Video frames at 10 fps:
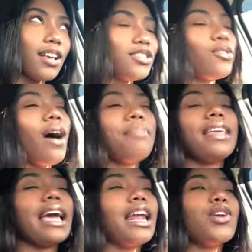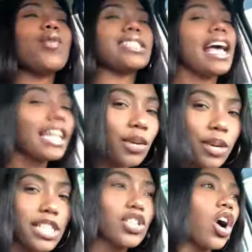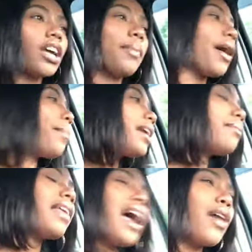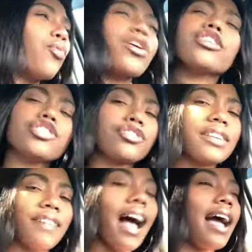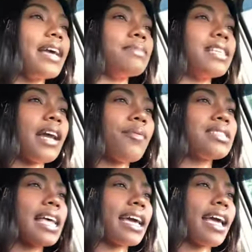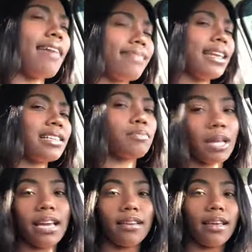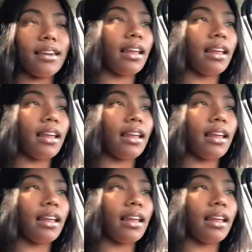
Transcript: So I'm thinking I know exactly what he's talking about, but I'm like, what are street vibes? And I was like, and then explain and